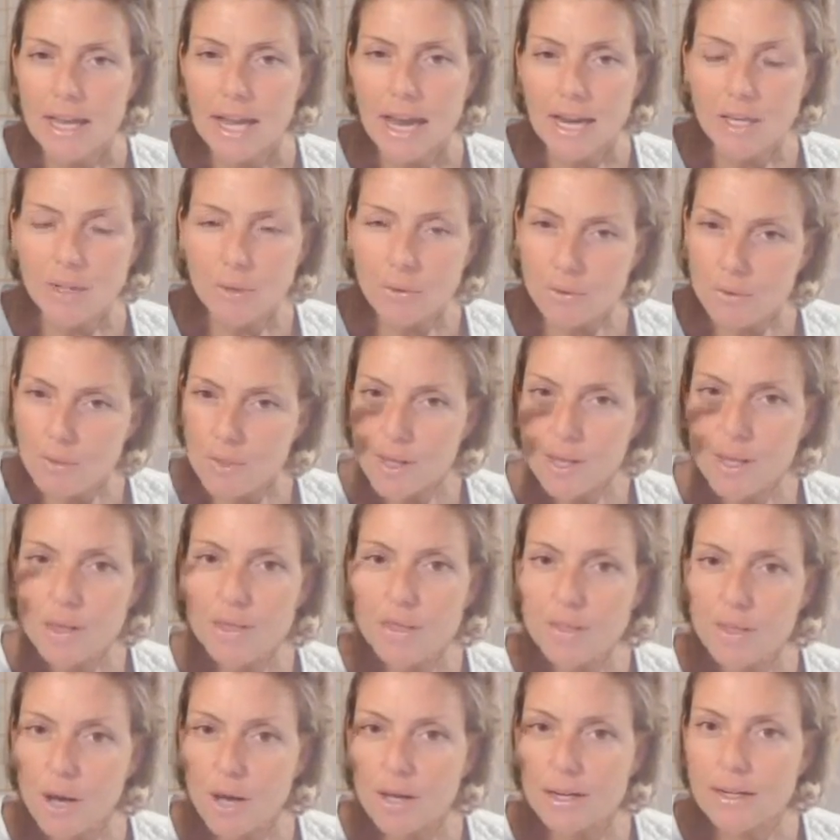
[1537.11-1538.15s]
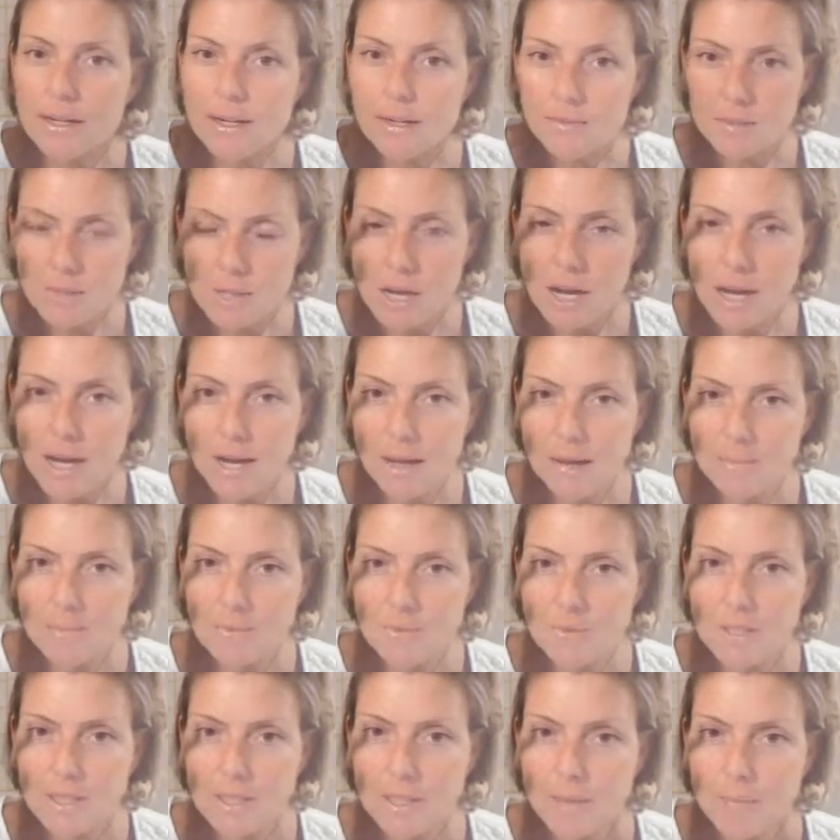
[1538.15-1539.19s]
And you think a thought enough
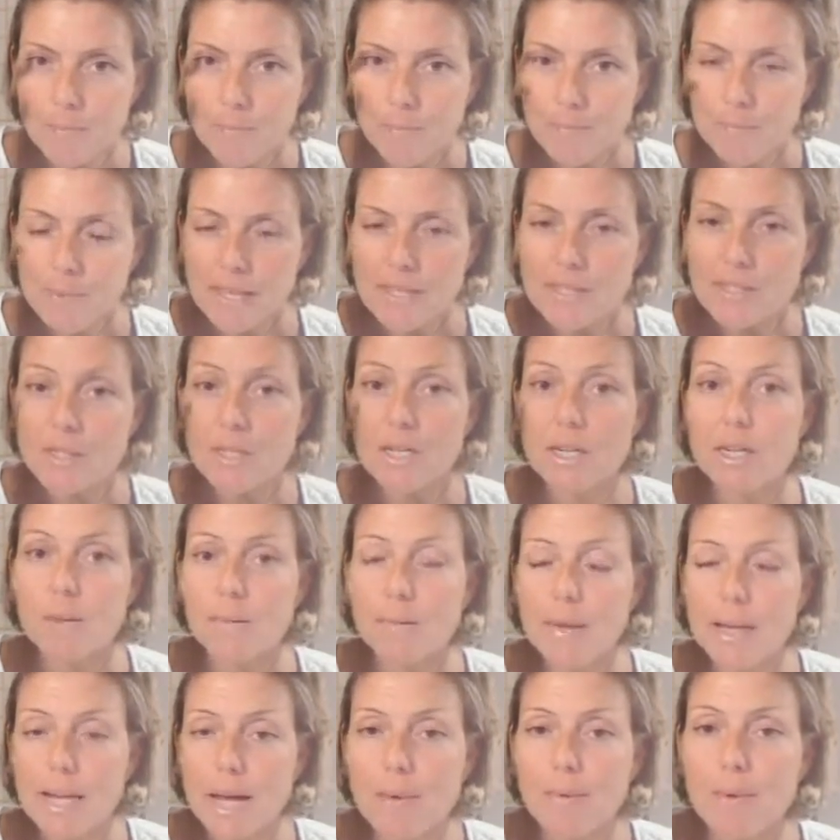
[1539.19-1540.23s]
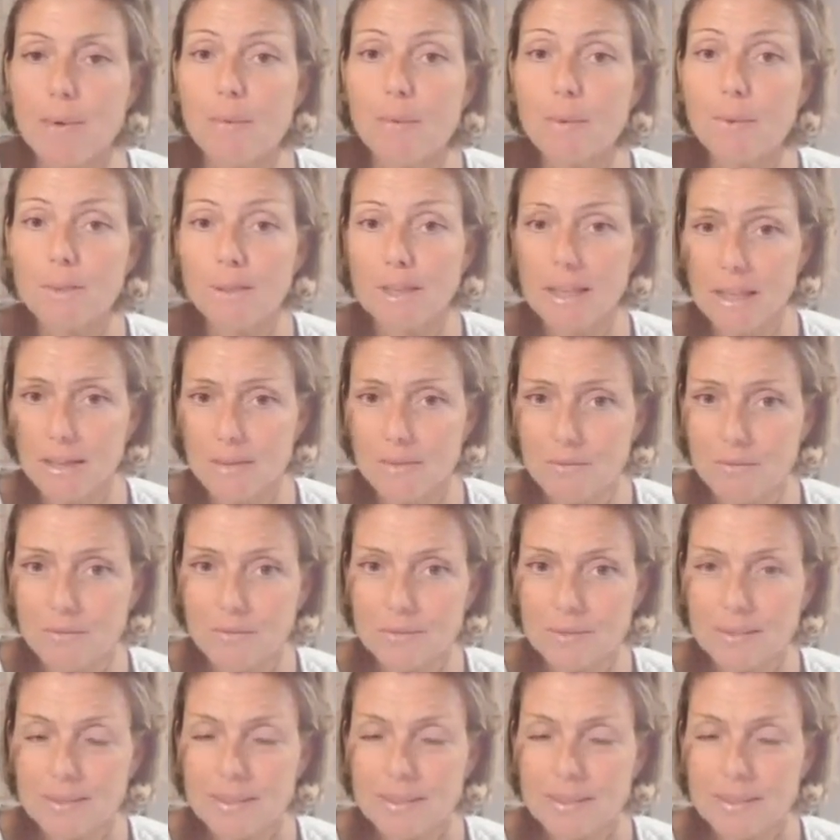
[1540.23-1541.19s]
times, it's going to become a belief